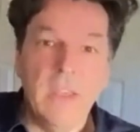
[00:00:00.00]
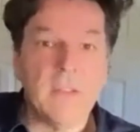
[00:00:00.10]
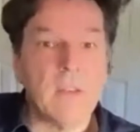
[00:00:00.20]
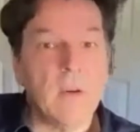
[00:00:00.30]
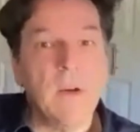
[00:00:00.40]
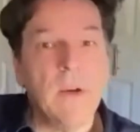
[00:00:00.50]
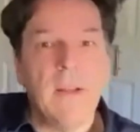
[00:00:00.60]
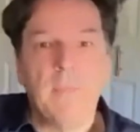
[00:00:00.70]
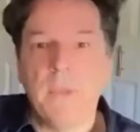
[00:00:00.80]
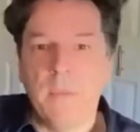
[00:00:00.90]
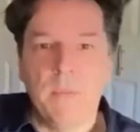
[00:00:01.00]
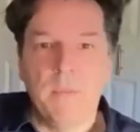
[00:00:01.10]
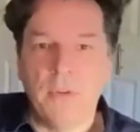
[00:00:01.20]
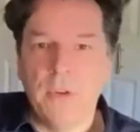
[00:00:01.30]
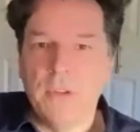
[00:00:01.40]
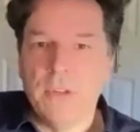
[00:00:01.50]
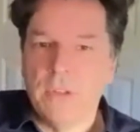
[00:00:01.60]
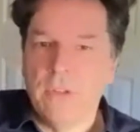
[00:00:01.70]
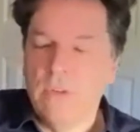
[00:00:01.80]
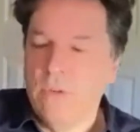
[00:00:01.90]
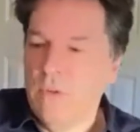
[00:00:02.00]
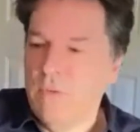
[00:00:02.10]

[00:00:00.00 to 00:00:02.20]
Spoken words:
And so the producers who've